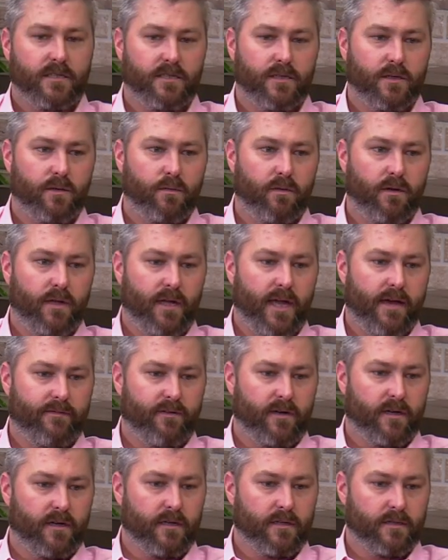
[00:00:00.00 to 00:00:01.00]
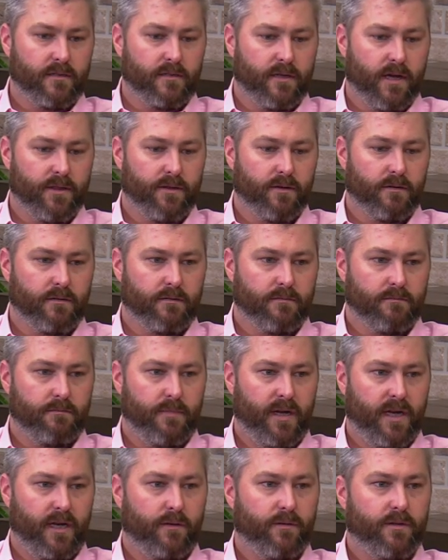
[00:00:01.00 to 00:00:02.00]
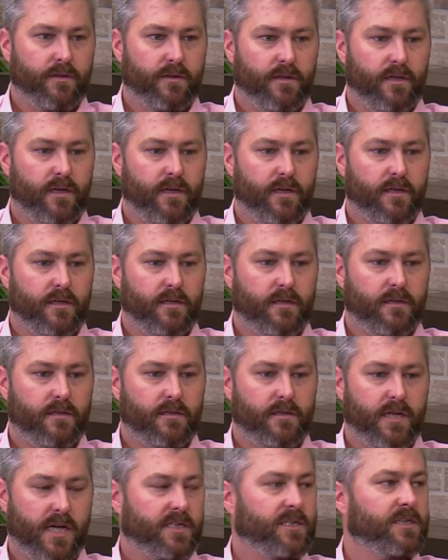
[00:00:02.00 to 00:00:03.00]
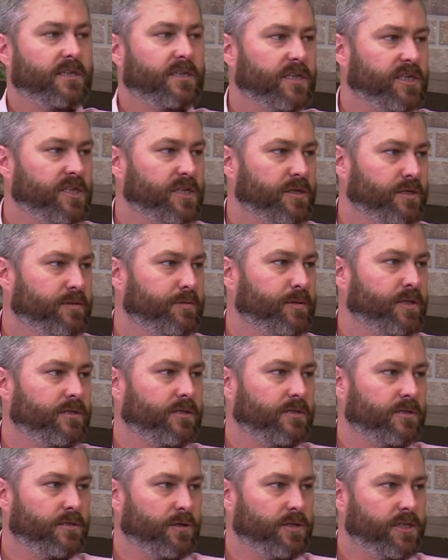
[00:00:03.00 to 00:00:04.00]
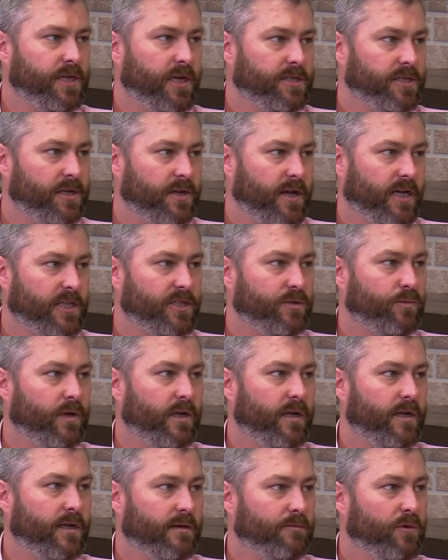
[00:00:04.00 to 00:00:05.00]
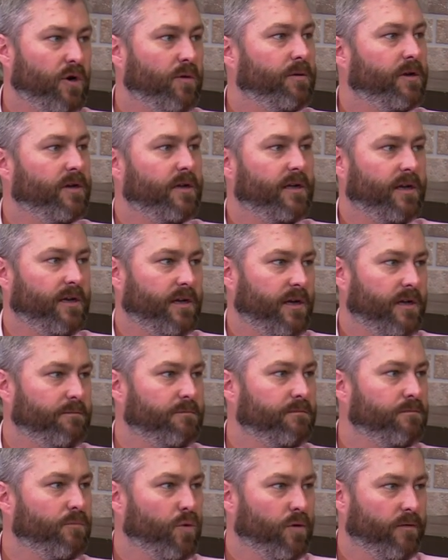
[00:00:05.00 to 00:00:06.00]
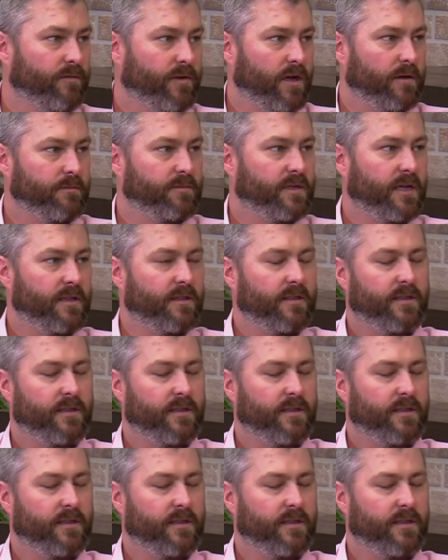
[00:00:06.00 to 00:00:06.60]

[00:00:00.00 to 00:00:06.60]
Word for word: So we have a, another meeting with the Texas Distilled Spirits Association next week. I'm hoping to get an up, more of an update